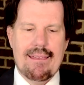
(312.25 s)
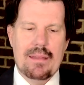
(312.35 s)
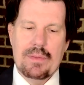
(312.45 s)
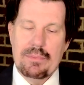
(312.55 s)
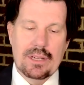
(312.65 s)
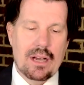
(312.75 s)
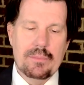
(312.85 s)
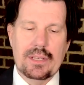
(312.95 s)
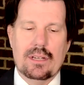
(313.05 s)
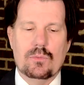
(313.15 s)
and maybe
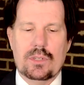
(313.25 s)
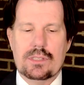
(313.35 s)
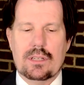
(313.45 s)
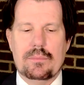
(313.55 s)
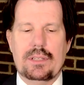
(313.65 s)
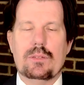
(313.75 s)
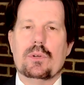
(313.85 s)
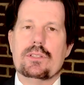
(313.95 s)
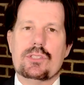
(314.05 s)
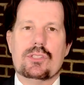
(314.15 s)
comment on what it's going to be,
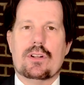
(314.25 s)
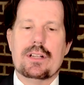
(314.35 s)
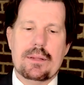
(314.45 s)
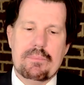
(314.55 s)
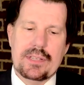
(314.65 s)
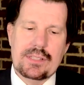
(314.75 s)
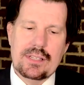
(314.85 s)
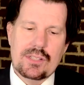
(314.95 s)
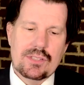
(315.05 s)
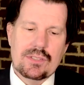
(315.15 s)
whether it's starting a
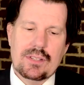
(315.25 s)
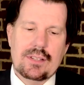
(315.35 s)
business